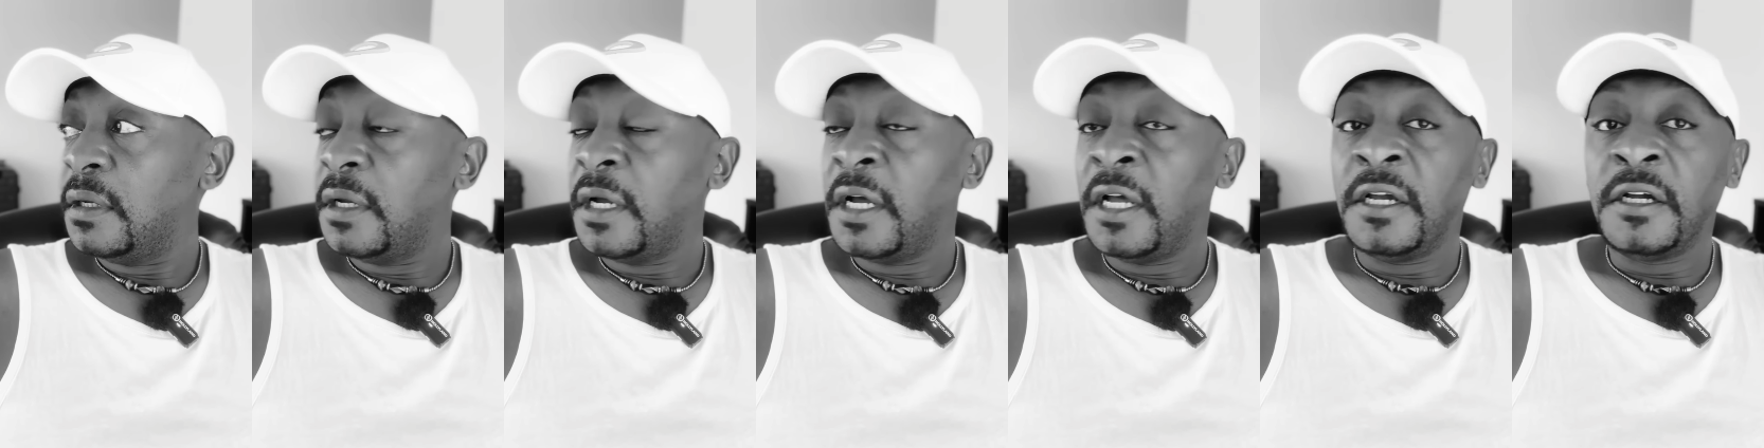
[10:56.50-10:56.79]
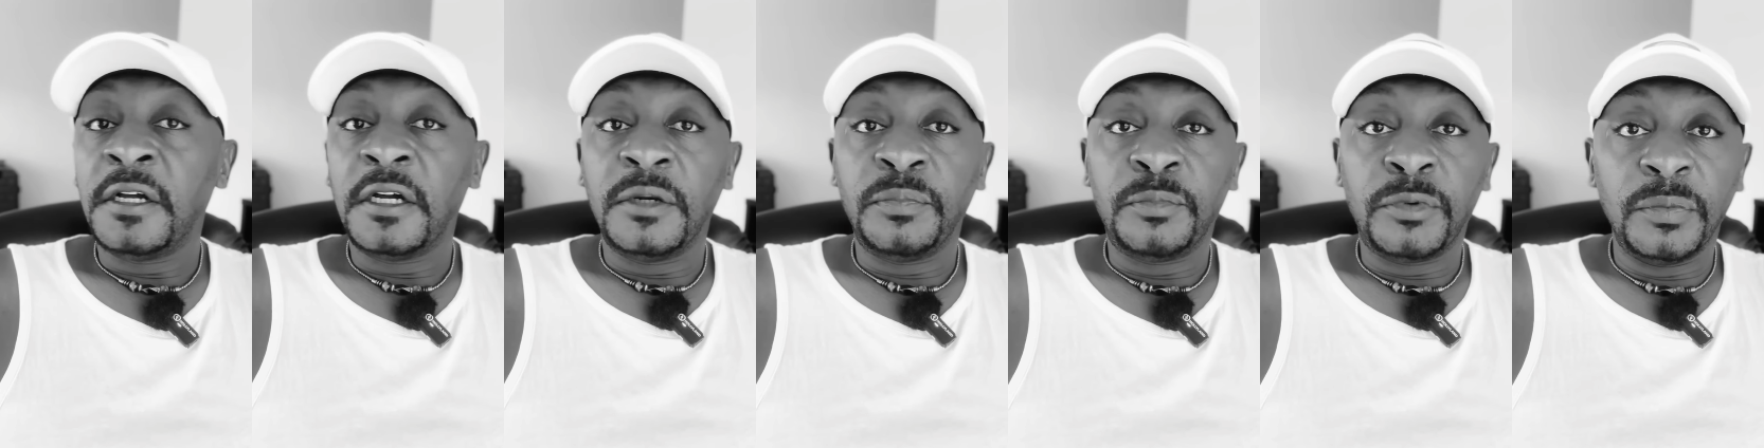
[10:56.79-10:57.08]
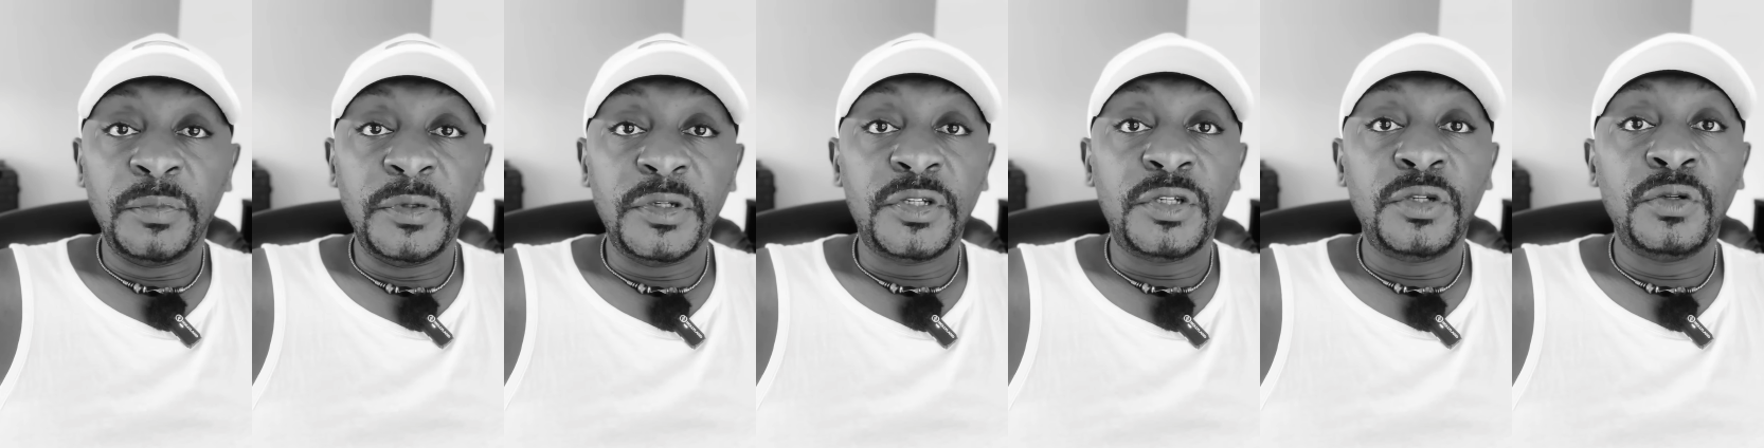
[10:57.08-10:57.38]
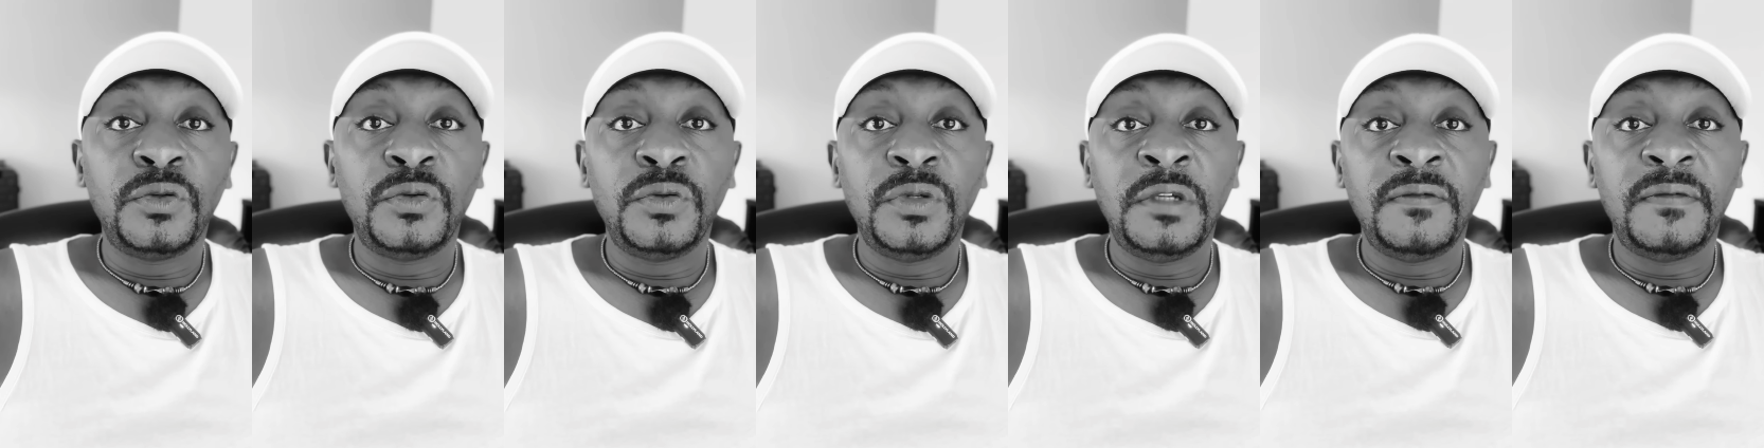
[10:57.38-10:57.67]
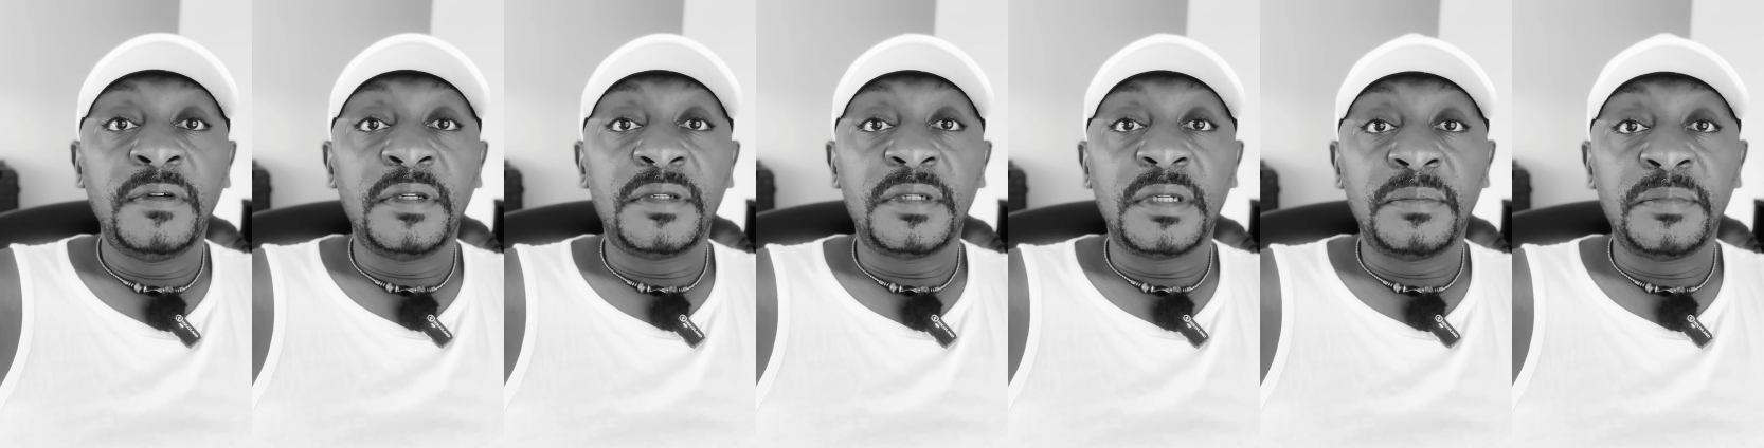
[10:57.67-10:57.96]
I can promise you,
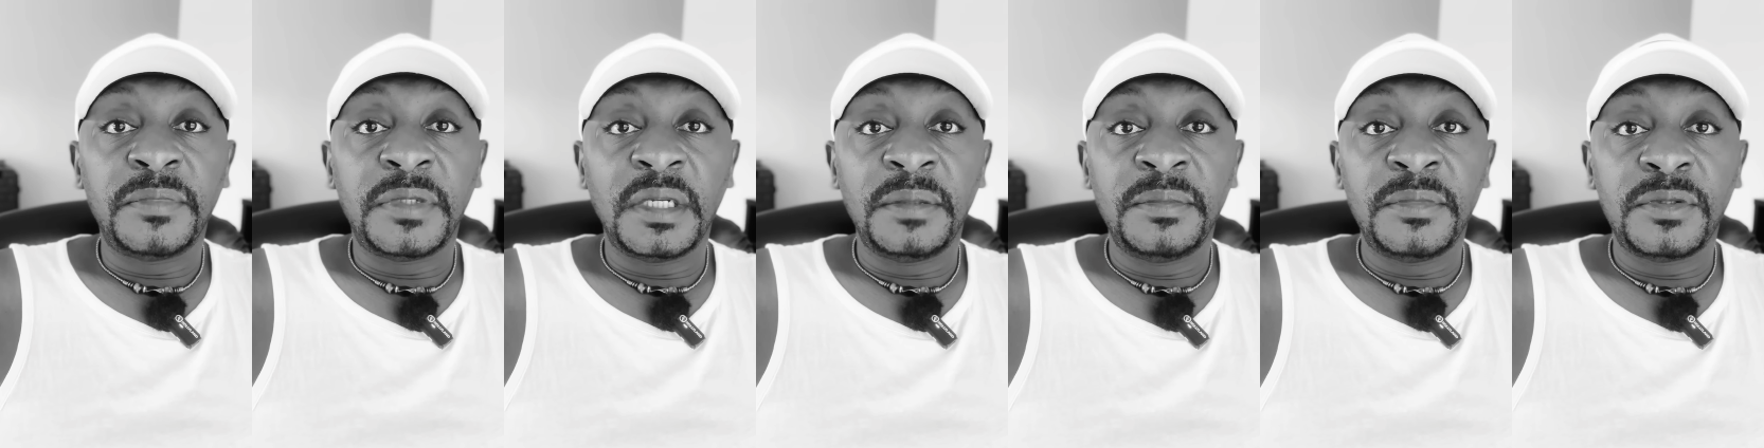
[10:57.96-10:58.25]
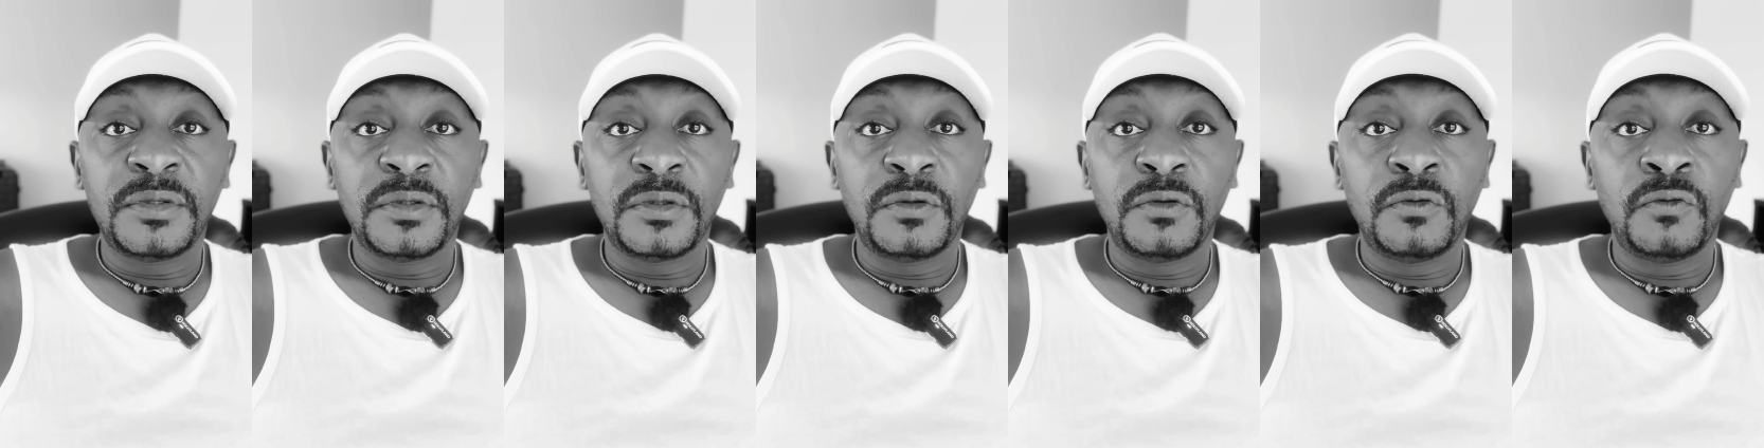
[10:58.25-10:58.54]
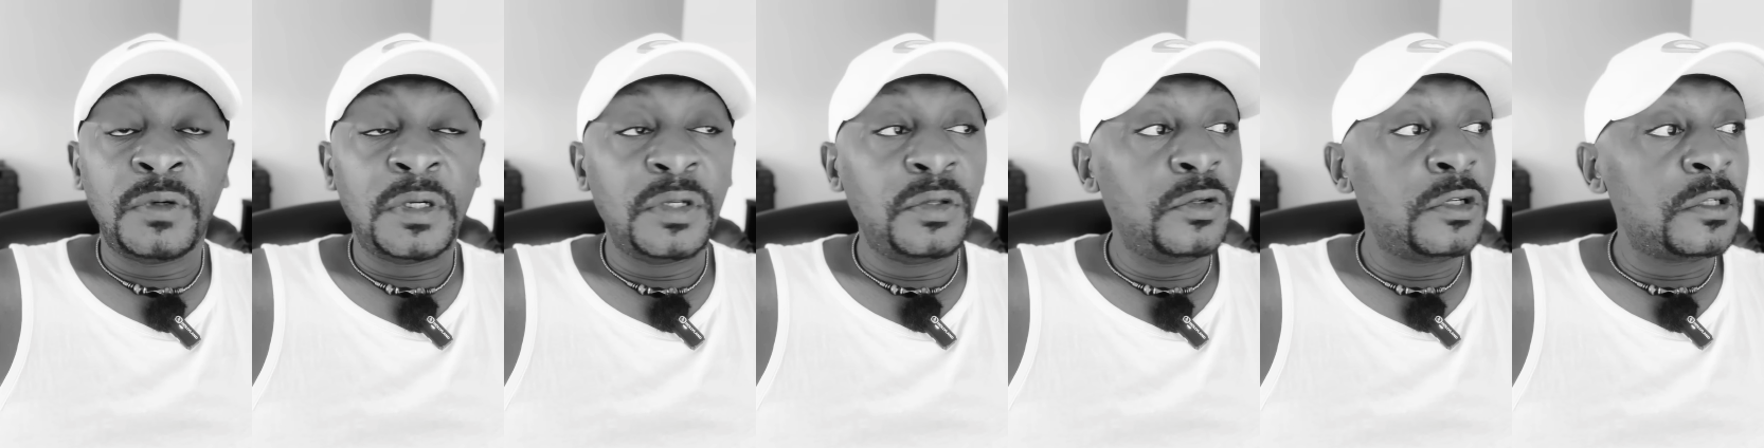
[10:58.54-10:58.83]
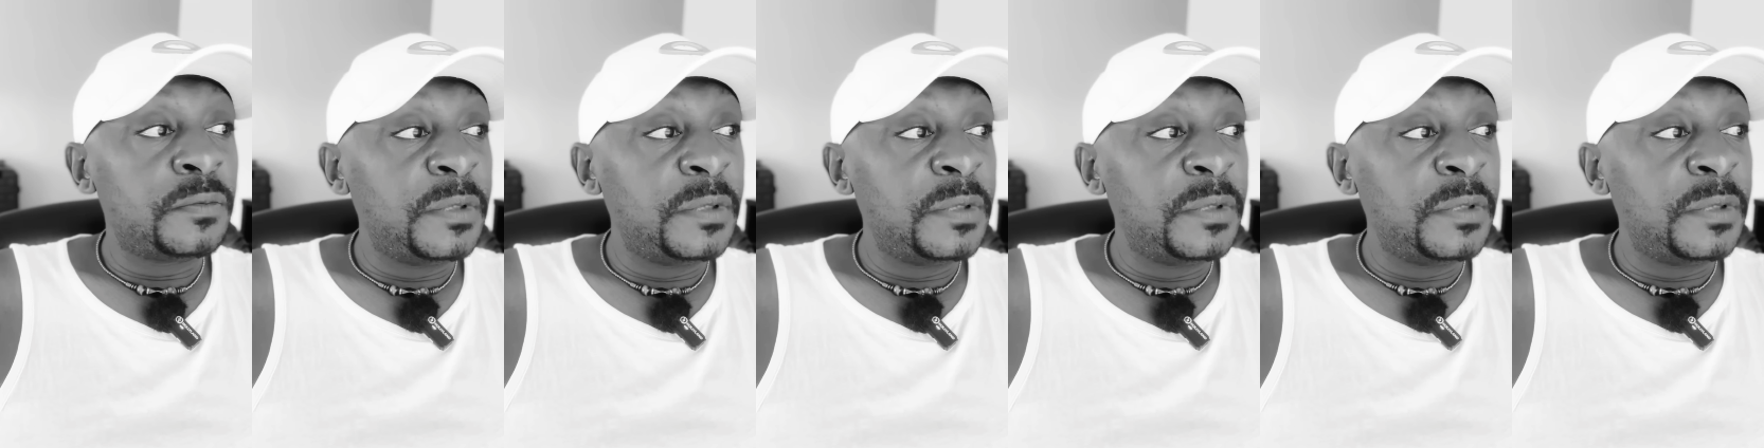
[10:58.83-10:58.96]
even sometimes when those